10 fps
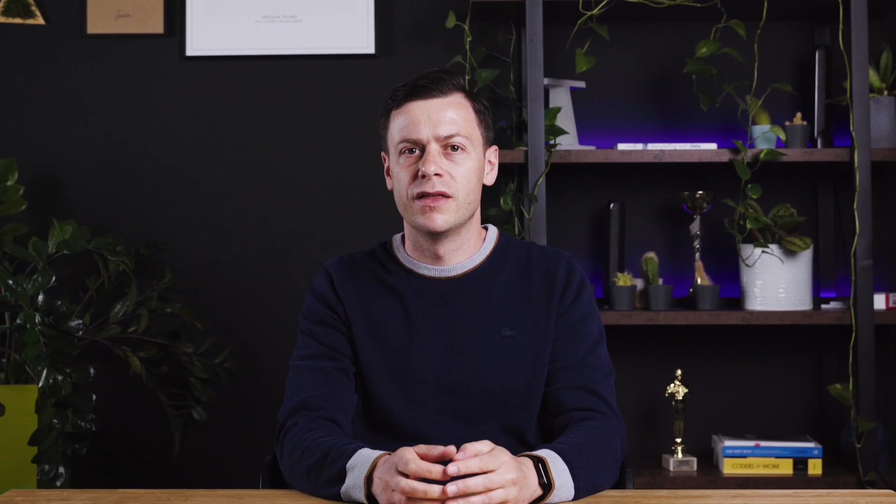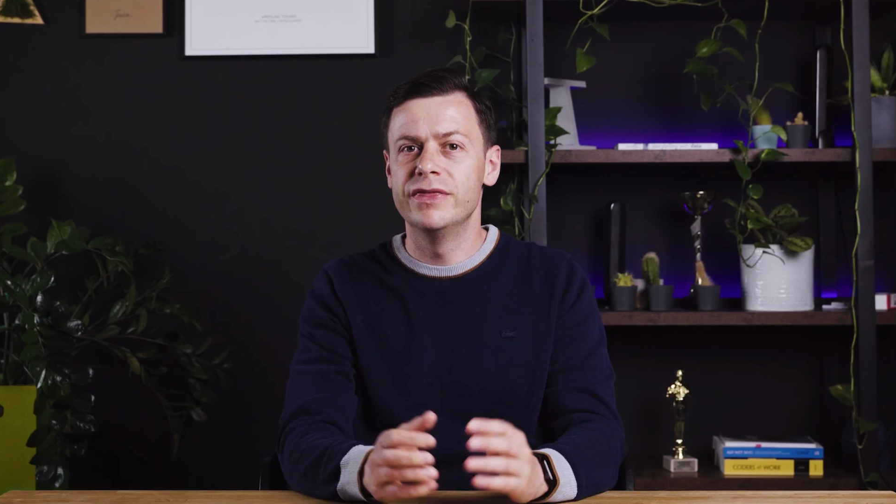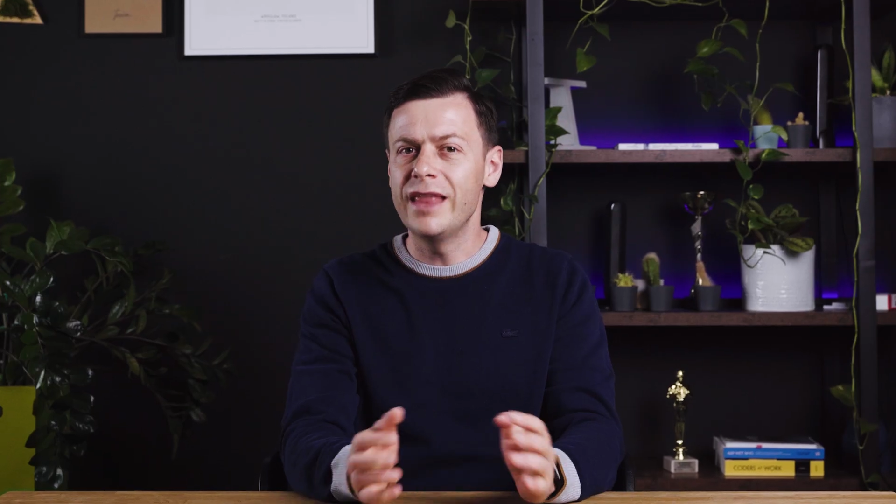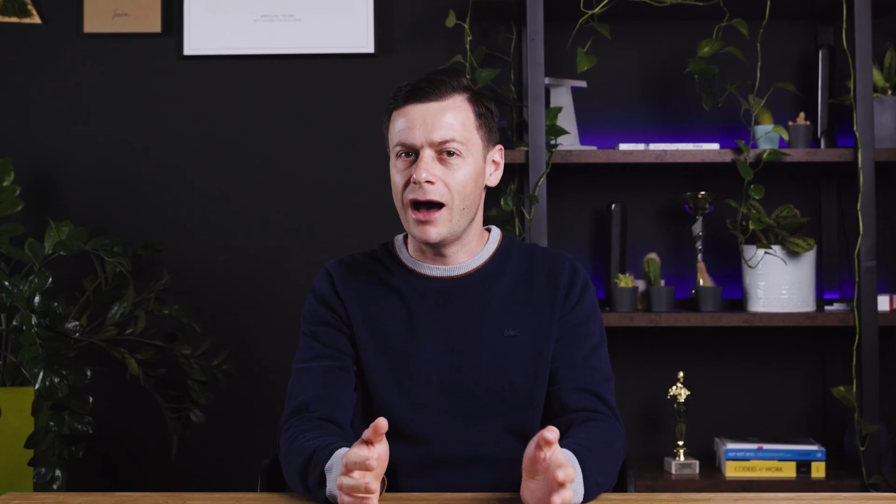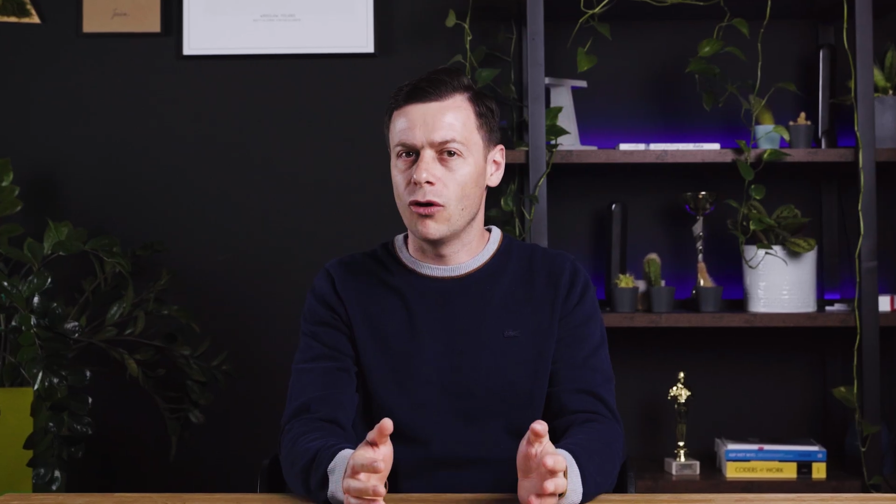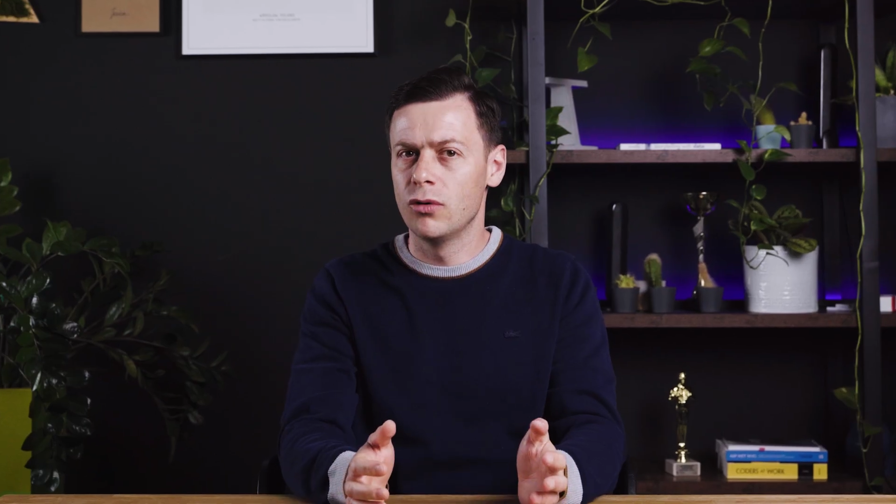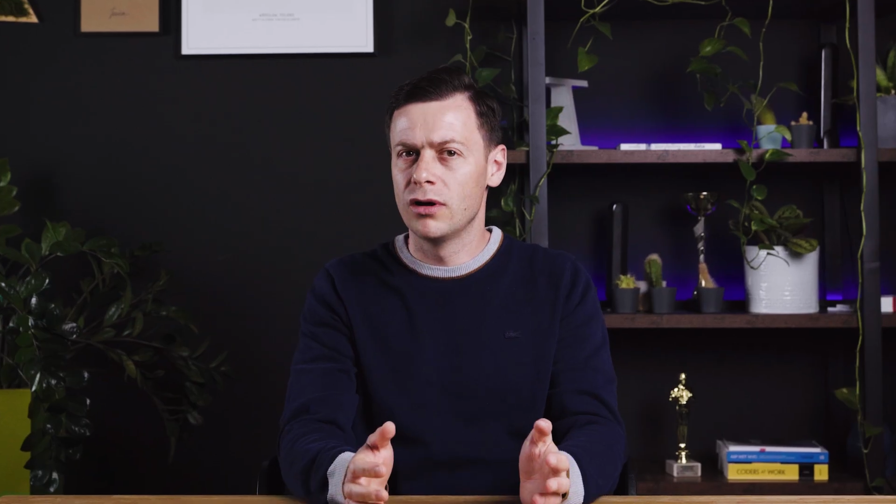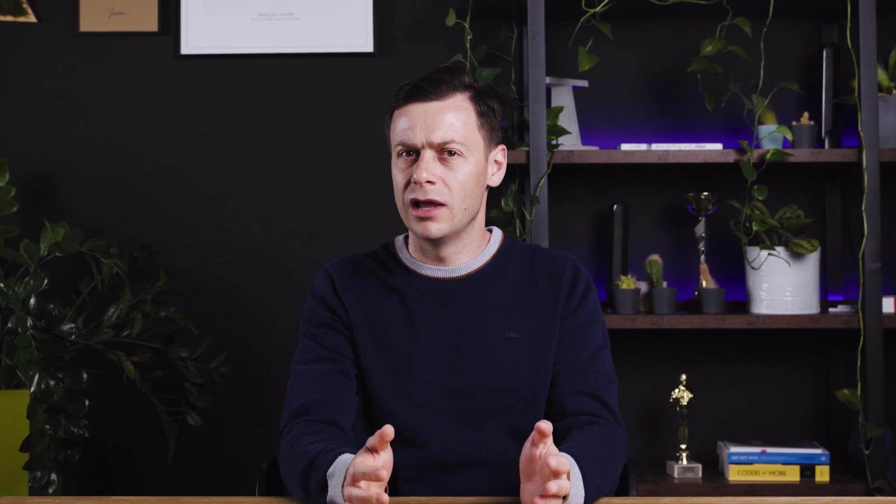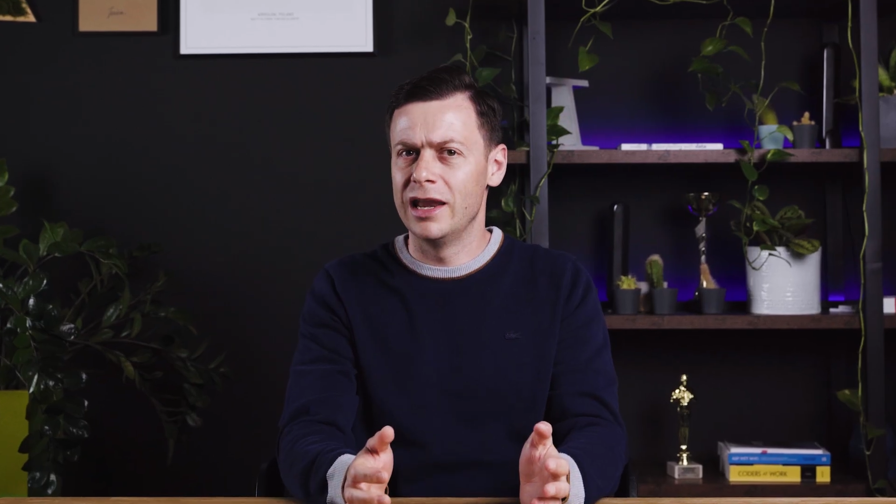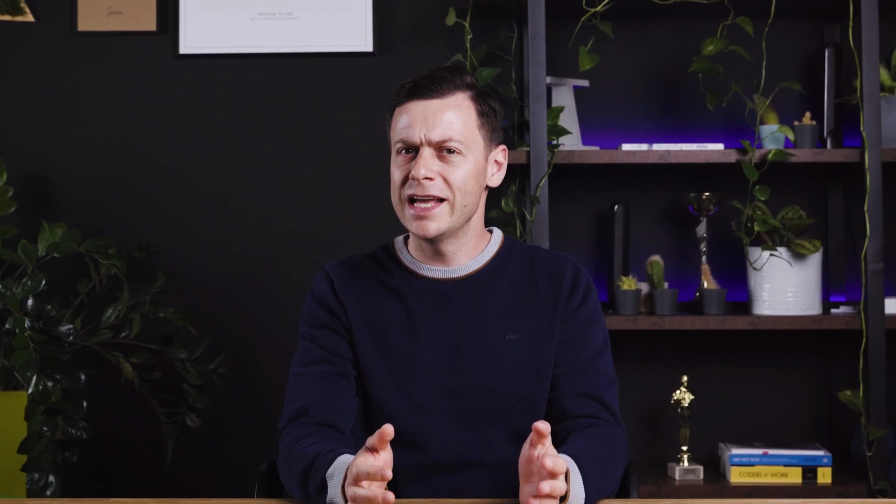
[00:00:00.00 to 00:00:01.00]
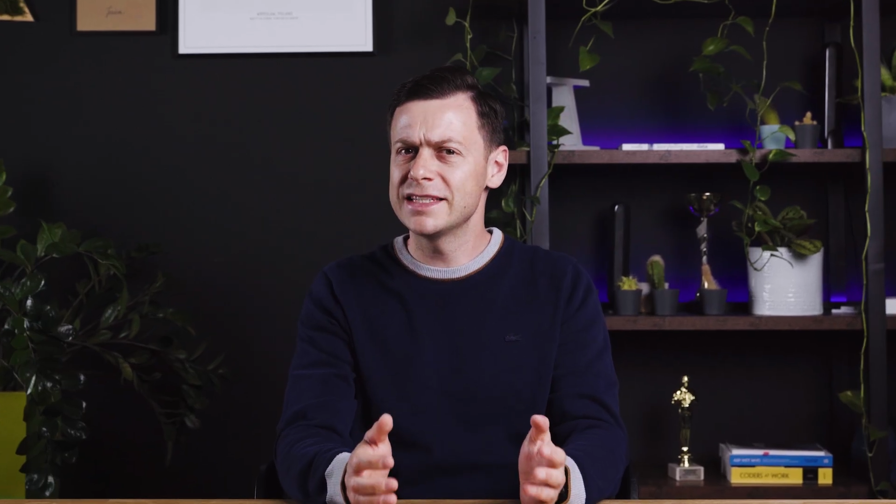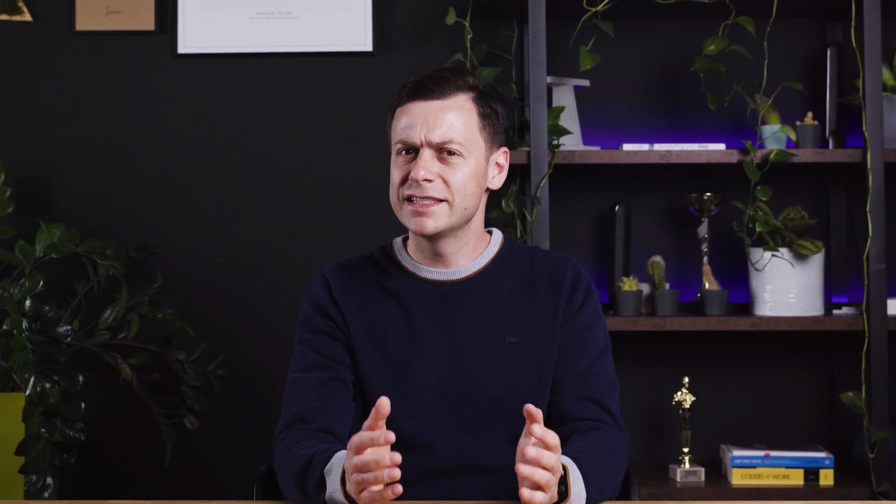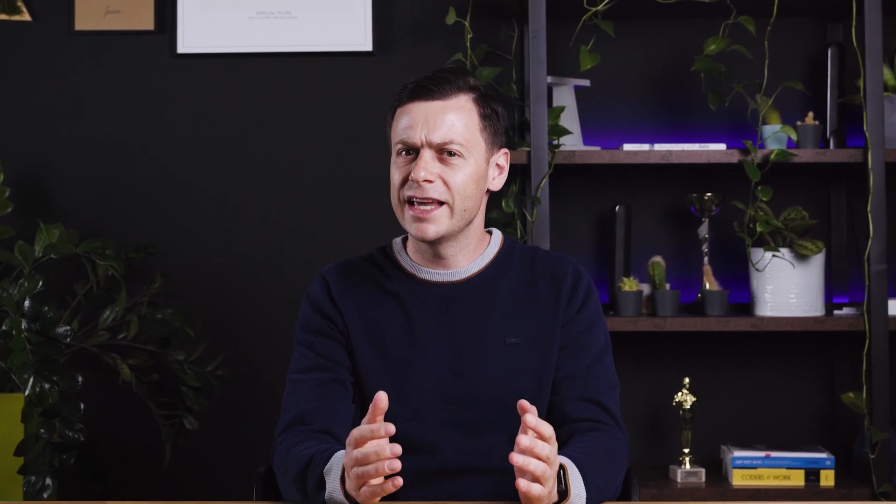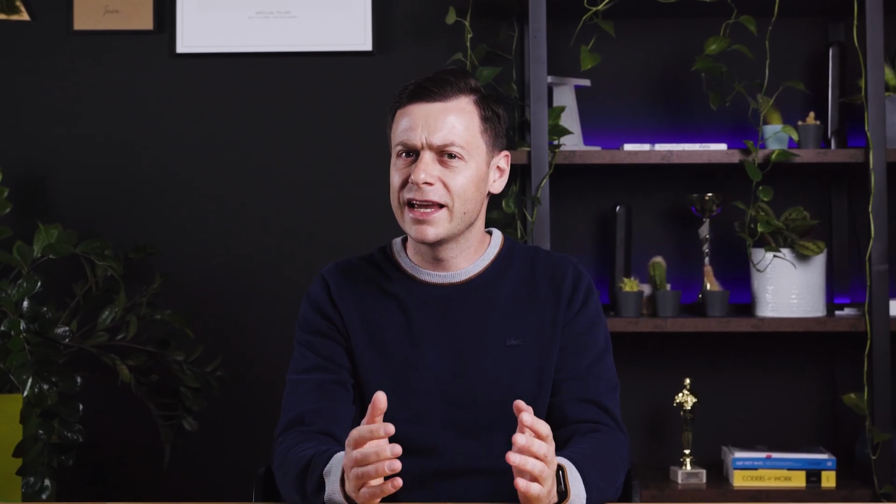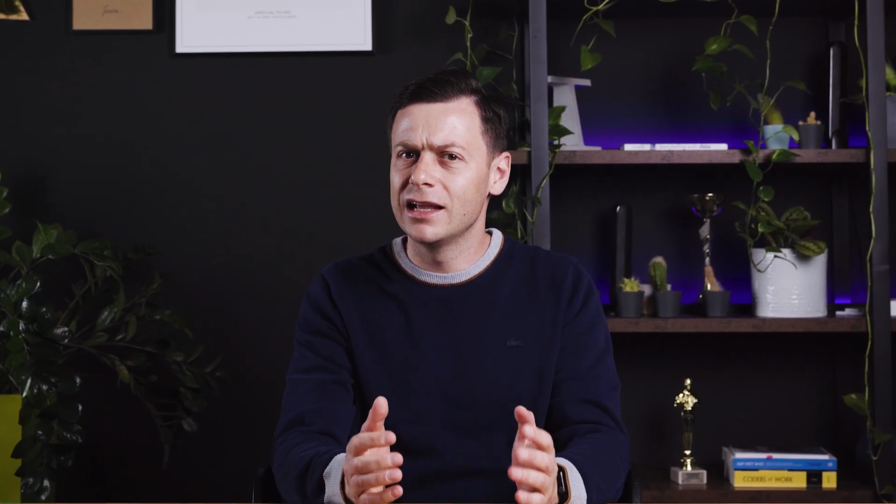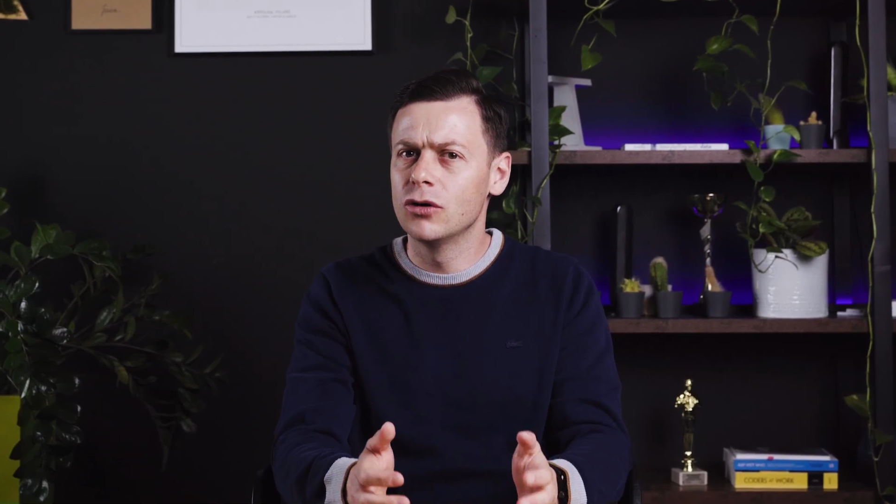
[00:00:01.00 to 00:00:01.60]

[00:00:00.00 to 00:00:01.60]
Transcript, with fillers: Now, let's take a